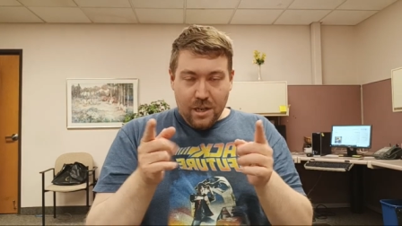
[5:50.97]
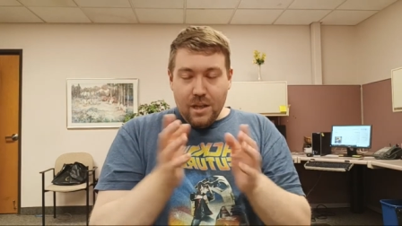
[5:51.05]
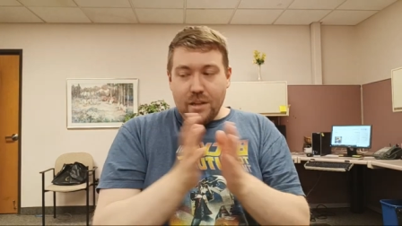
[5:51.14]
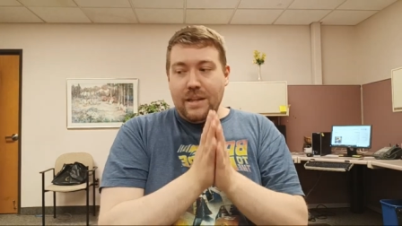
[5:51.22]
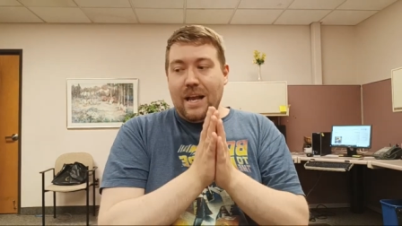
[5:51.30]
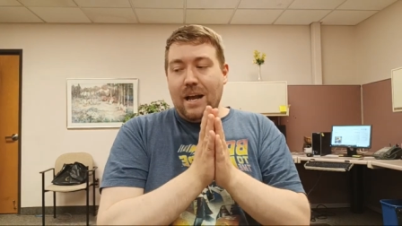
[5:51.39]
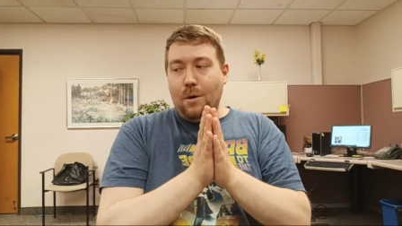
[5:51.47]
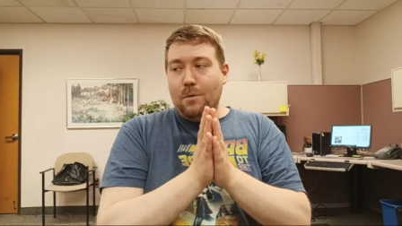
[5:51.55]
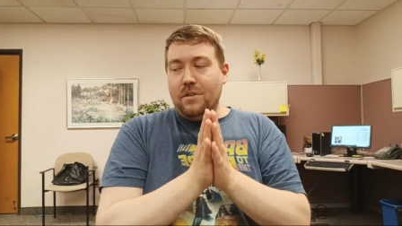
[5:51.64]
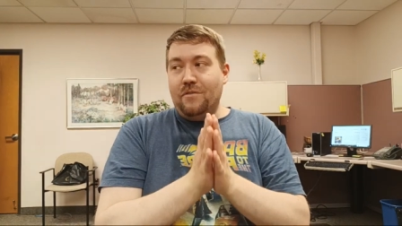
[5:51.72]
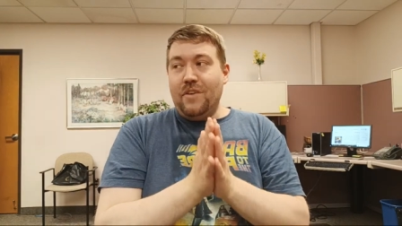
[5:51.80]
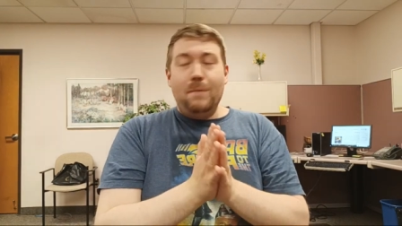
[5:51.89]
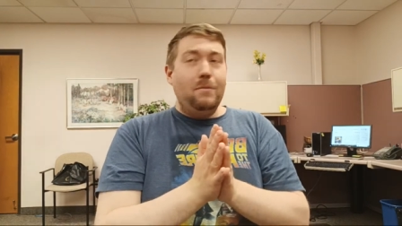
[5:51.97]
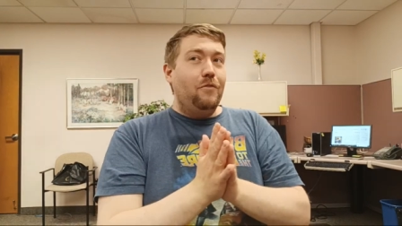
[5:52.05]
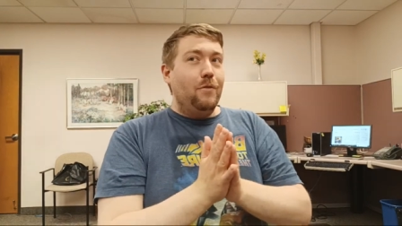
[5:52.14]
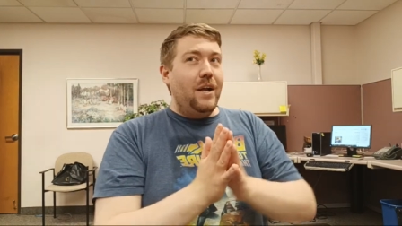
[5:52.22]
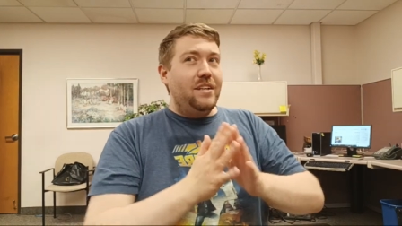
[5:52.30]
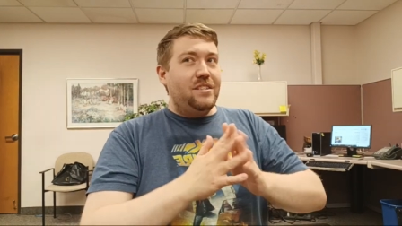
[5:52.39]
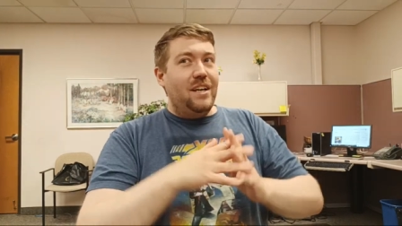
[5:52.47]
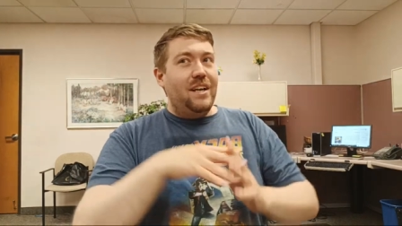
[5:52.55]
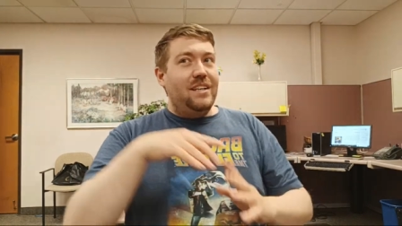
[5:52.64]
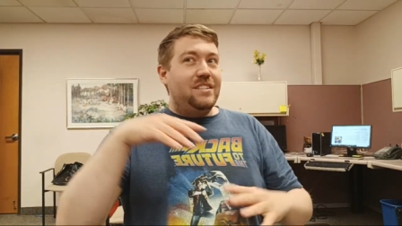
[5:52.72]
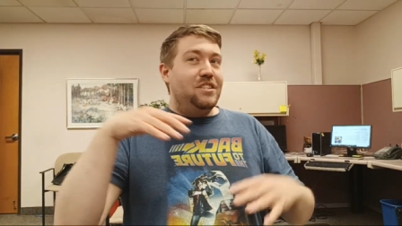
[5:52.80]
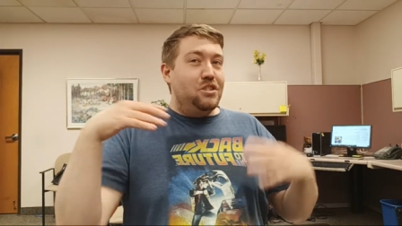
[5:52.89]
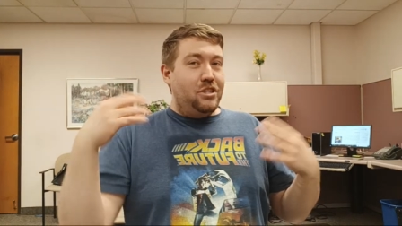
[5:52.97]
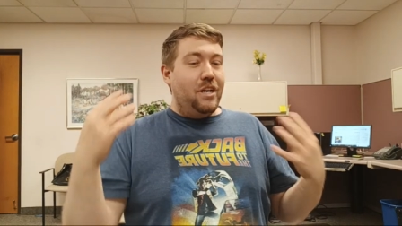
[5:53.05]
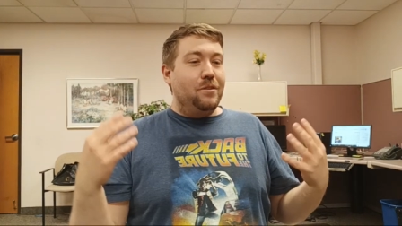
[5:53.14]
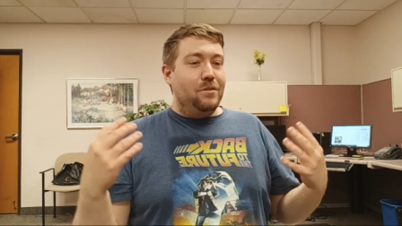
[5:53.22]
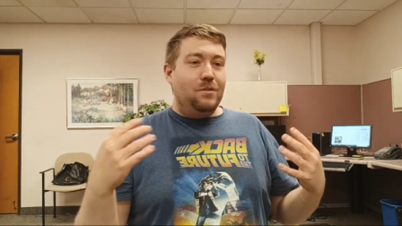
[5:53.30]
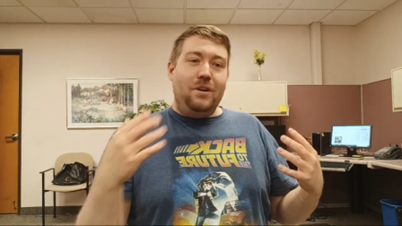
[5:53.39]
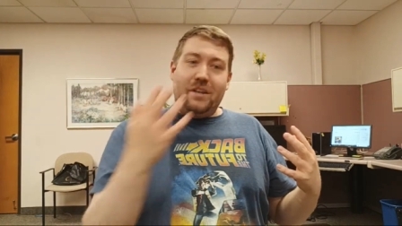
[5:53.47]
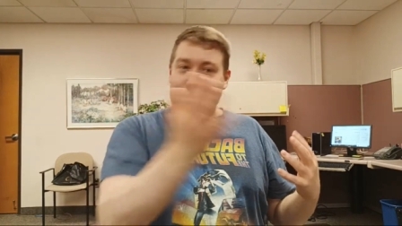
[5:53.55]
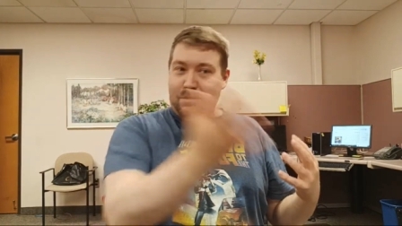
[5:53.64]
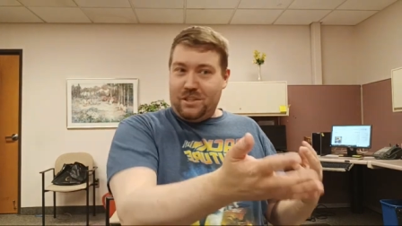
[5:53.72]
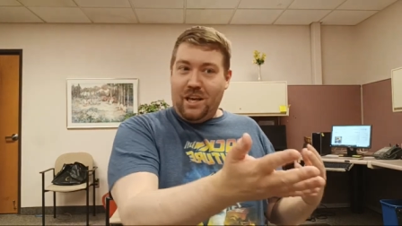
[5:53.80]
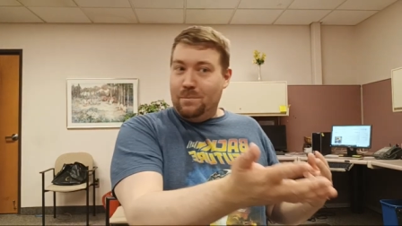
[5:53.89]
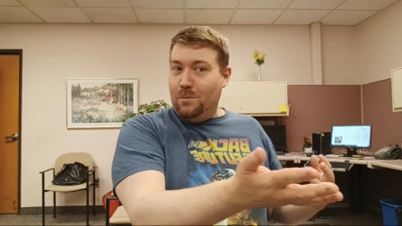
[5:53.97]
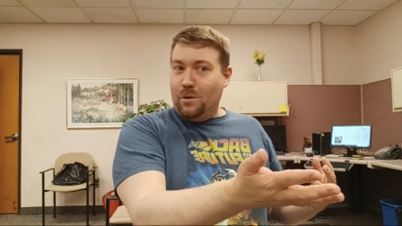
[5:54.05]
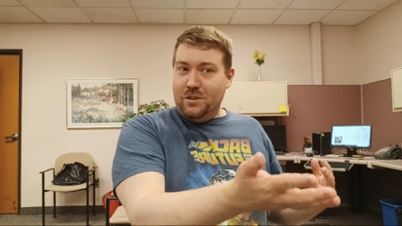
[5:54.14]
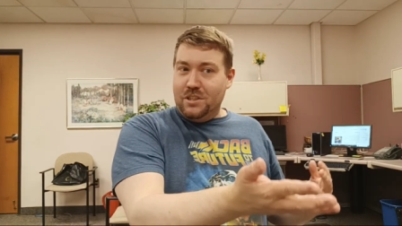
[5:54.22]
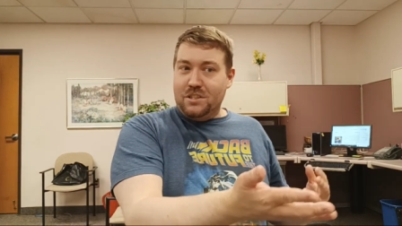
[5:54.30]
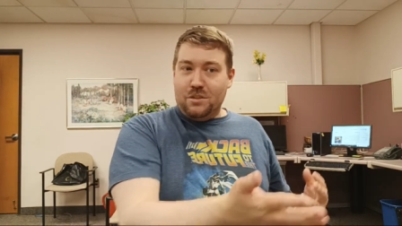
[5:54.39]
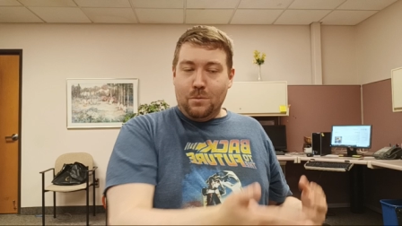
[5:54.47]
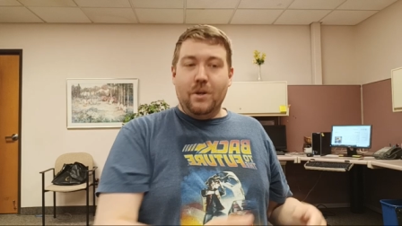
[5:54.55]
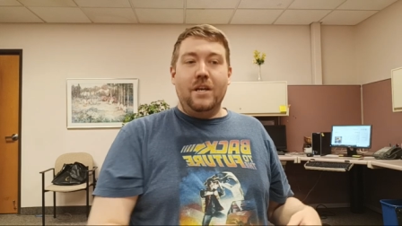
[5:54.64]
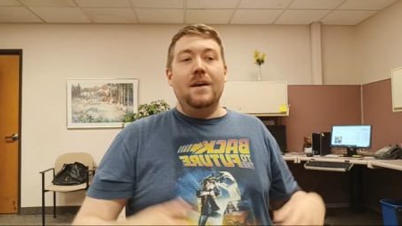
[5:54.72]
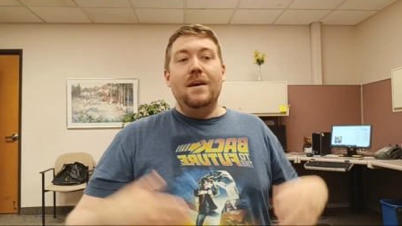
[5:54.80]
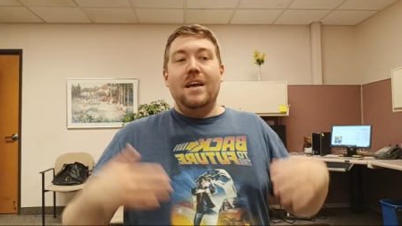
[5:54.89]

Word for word: Now, the Fable franchise in general, I could say more than just three,